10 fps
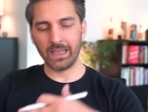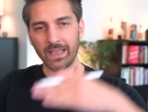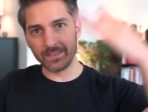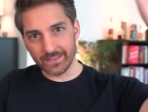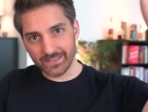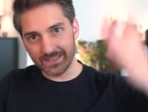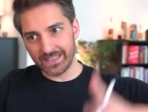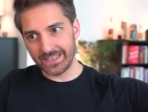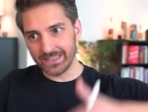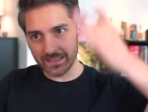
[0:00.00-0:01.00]
and the
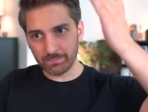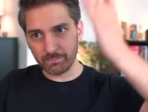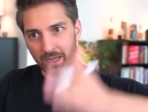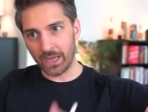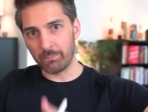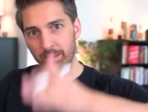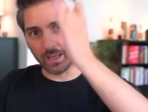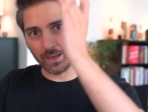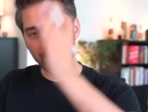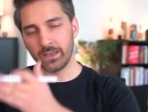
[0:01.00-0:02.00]
sales
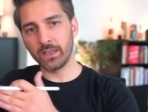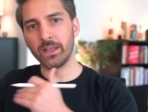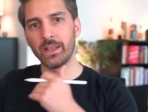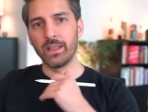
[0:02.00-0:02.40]
pipeline